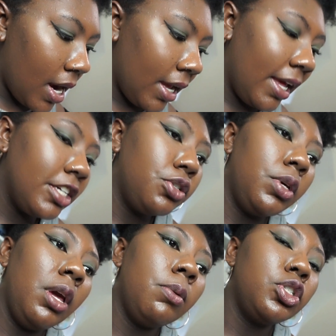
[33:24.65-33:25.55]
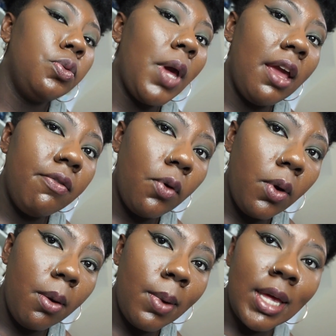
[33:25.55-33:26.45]
I guess you get what you pay
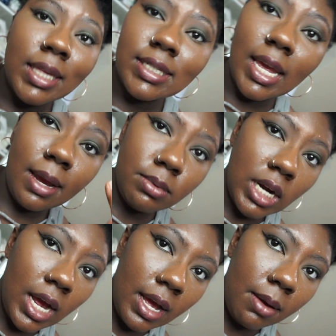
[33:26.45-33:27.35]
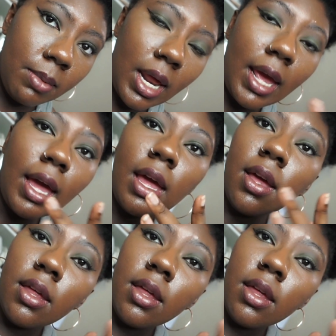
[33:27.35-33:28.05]
for, but at the same time, like,